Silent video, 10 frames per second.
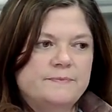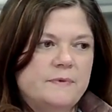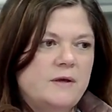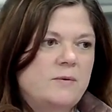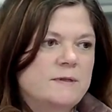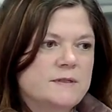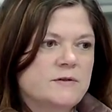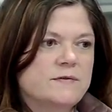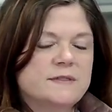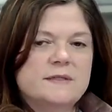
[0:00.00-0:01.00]
the Human
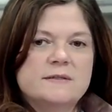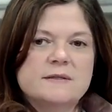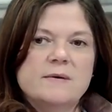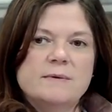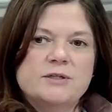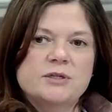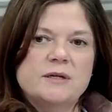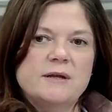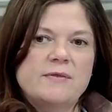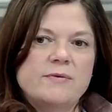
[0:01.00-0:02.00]
Services
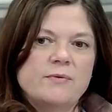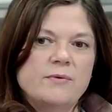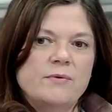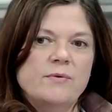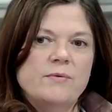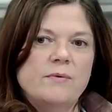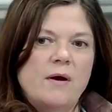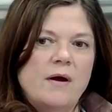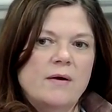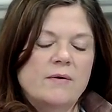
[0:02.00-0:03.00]
Commission and through
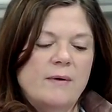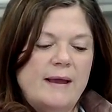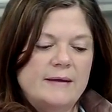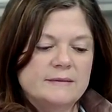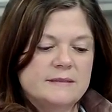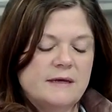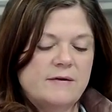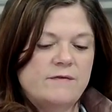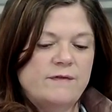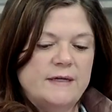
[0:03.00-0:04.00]
our grants
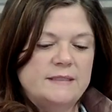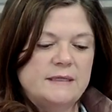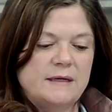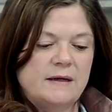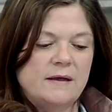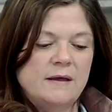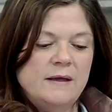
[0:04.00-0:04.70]
and funding.